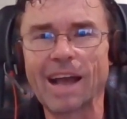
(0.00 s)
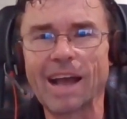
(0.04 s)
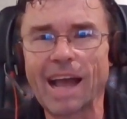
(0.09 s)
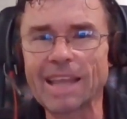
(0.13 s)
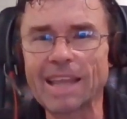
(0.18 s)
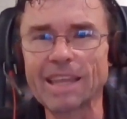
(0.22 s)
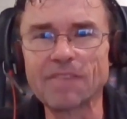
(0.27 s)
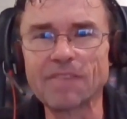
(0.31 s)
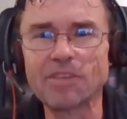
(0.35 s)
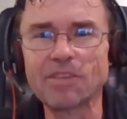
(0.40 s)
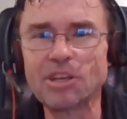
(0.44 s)

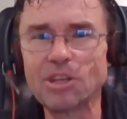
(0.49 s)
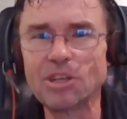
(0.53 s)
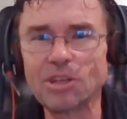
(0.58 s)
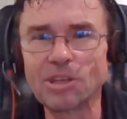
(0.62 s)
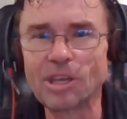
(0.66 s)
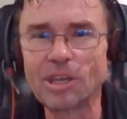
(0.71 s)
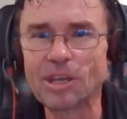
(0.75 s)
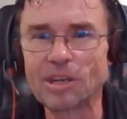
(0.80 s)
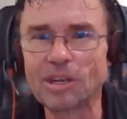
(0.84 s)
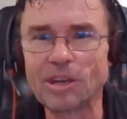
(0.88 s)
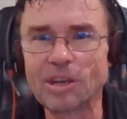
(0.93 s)
I live in
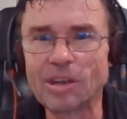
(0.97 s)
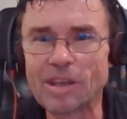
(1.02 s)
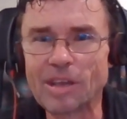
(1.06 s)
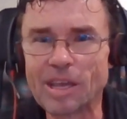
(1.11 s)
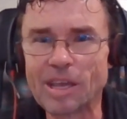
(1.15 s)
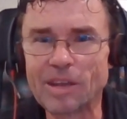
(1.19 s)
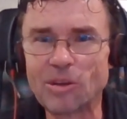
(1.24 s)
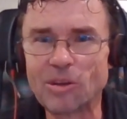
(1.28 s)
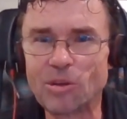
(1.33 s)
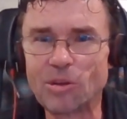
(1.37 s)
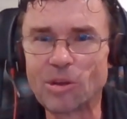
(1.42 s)
in
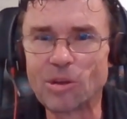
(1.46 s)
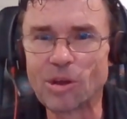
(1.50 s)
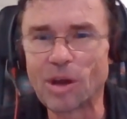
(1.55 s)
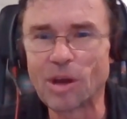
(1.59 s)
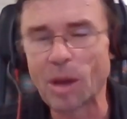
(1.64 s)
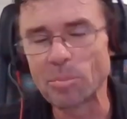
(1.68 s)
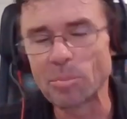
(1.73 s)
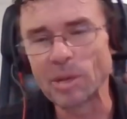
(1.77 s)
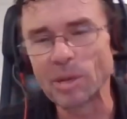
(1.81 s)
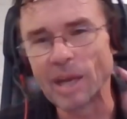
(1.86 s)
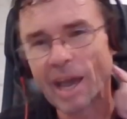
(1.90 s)
in
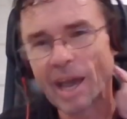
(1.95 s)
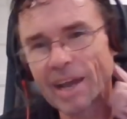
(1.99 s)
up in